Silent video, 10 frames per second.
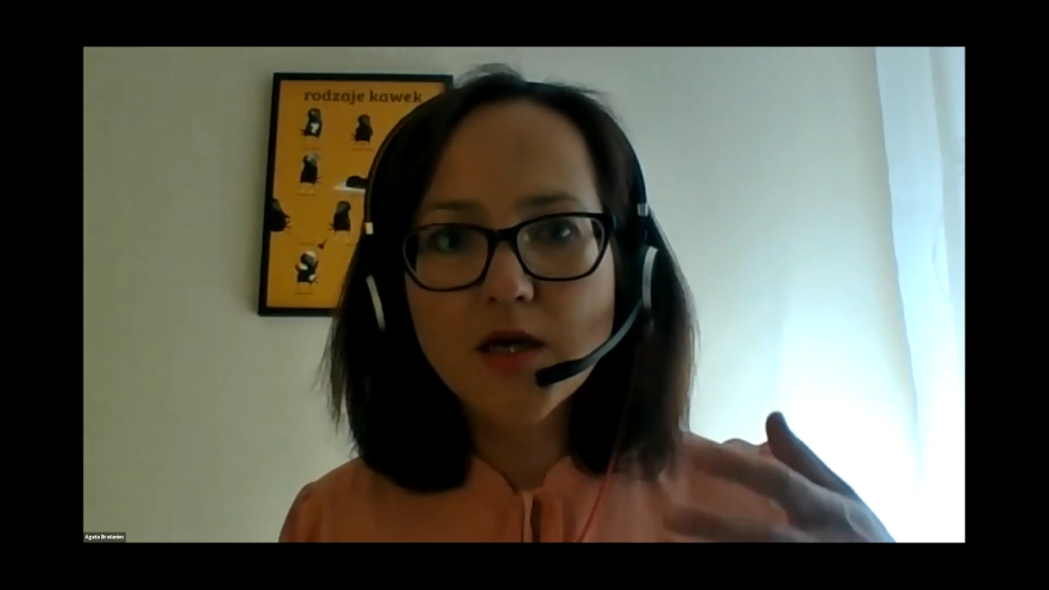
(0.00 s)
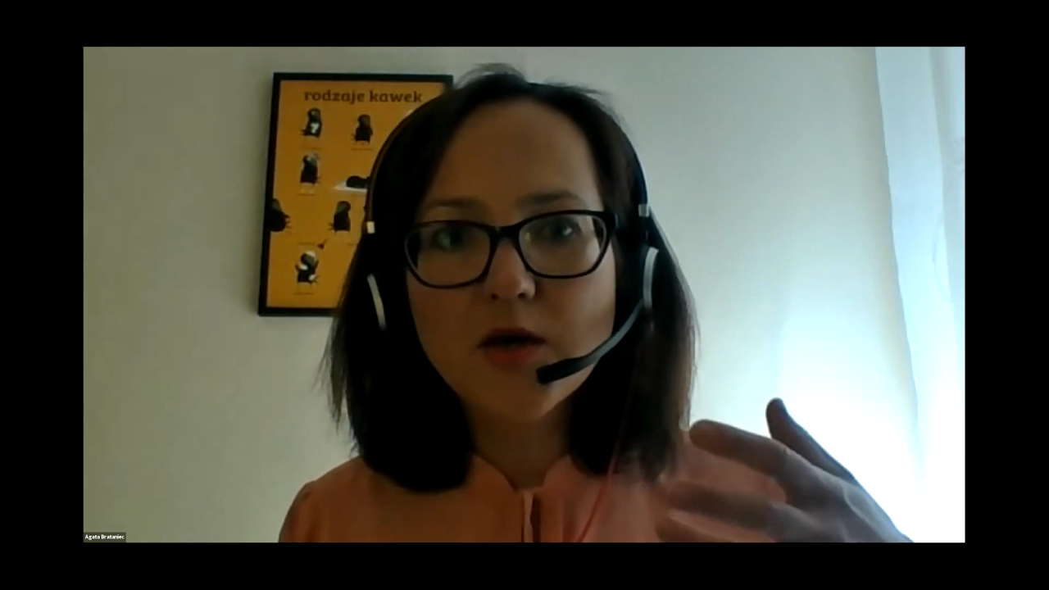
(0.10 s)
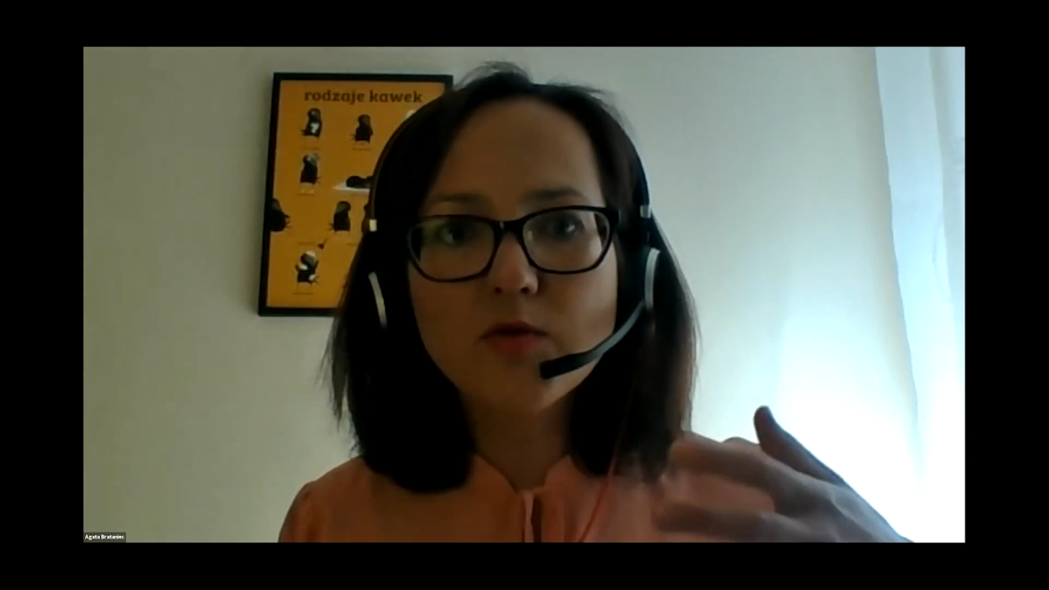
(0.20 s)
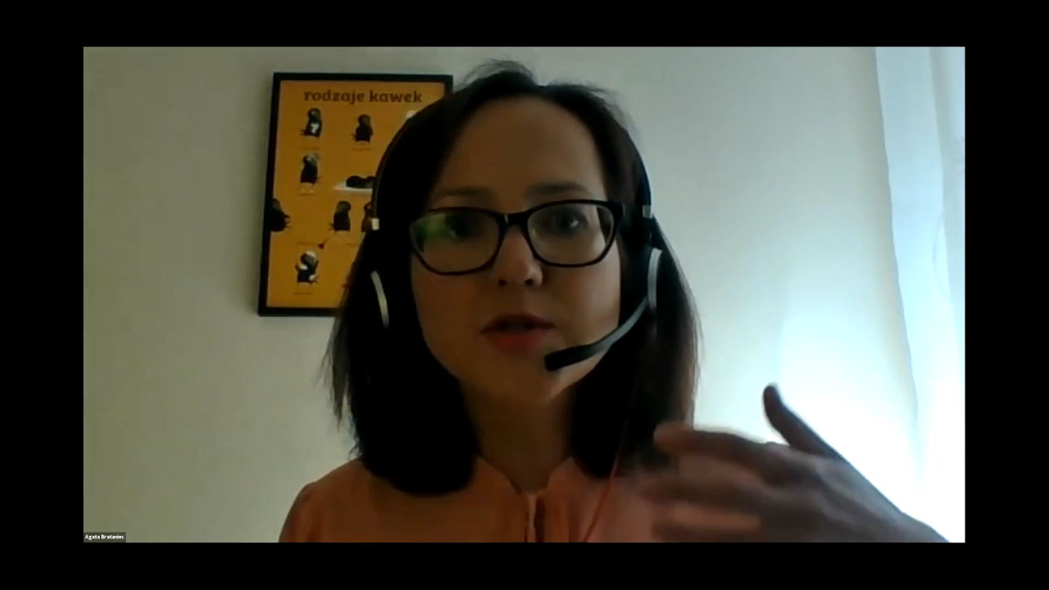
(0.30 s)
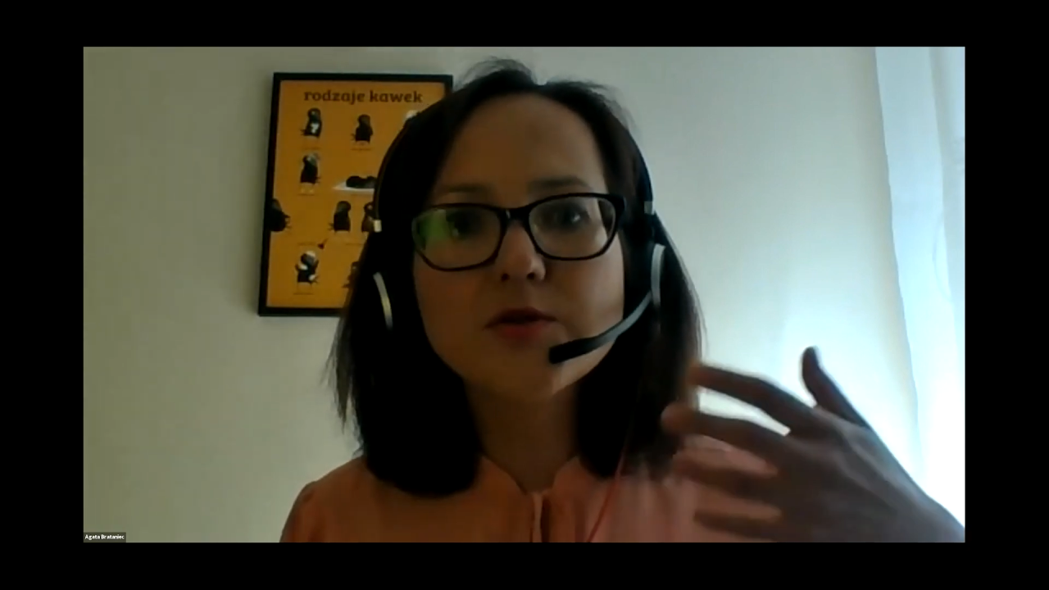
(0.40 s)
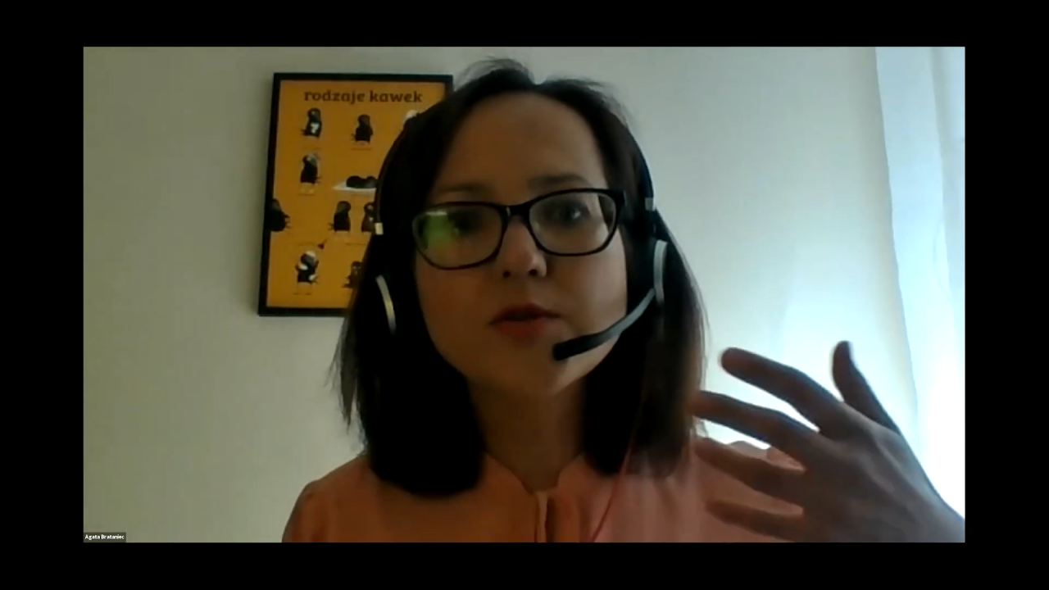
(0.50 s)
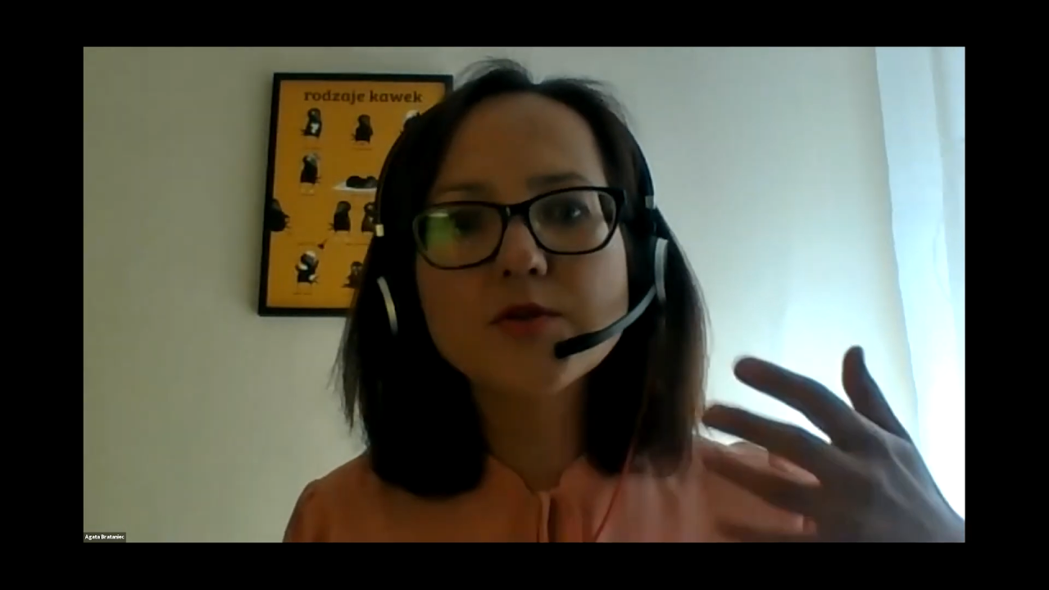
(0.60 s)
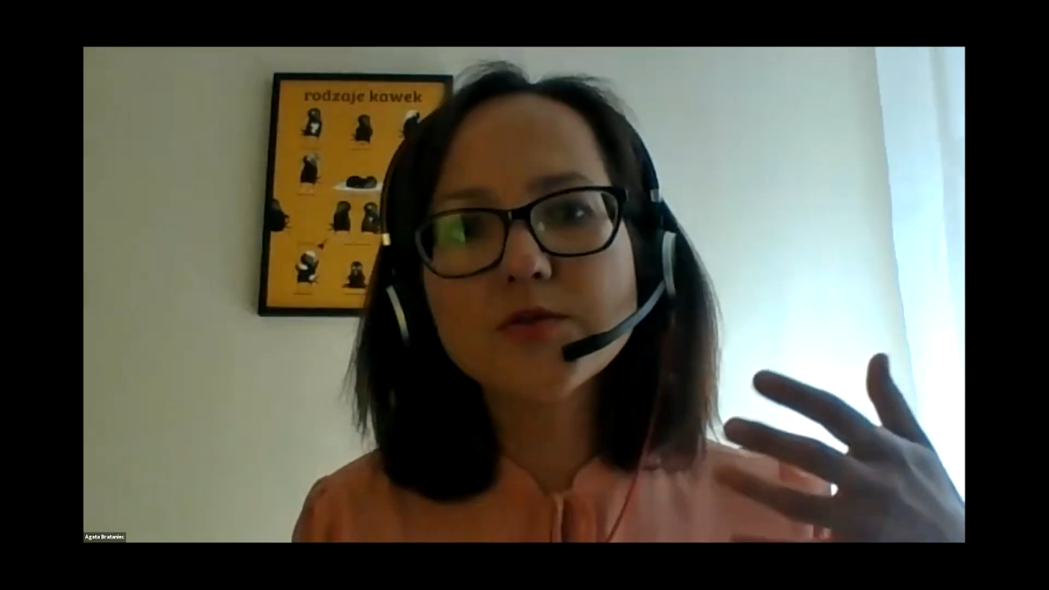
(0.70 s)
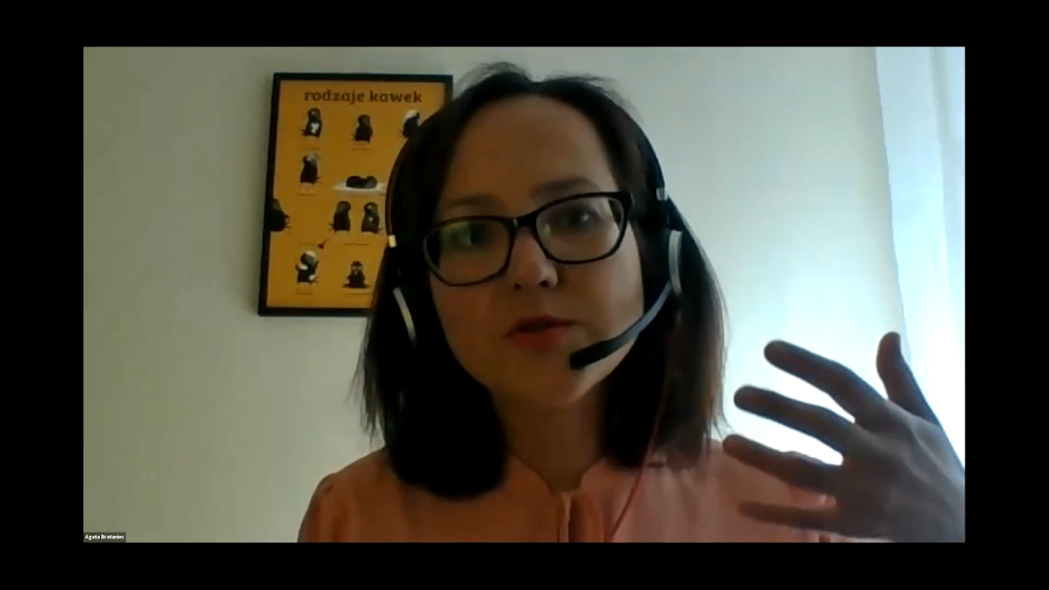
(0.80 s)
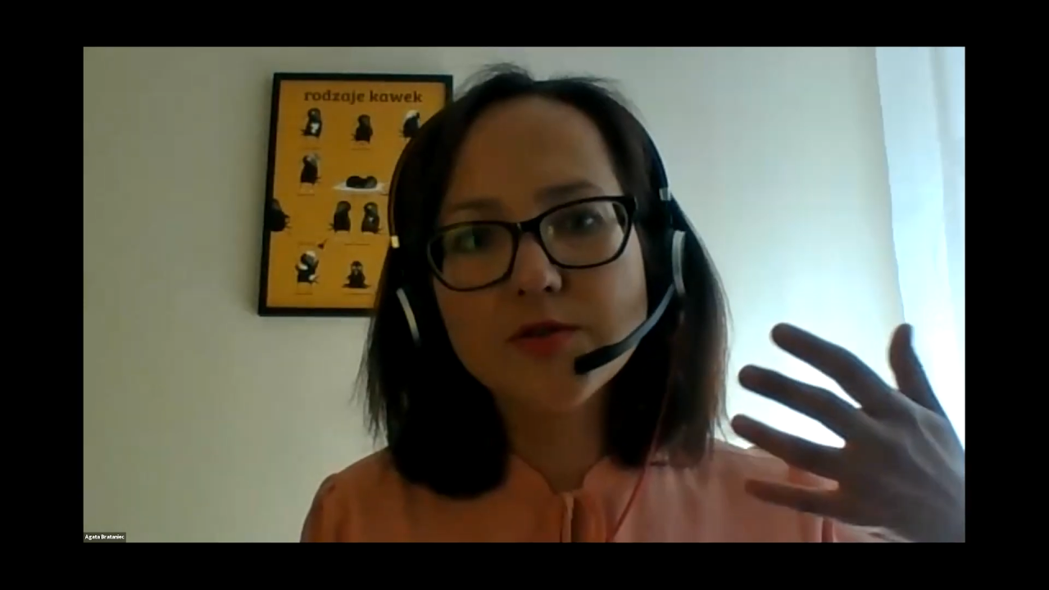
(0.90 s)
when you use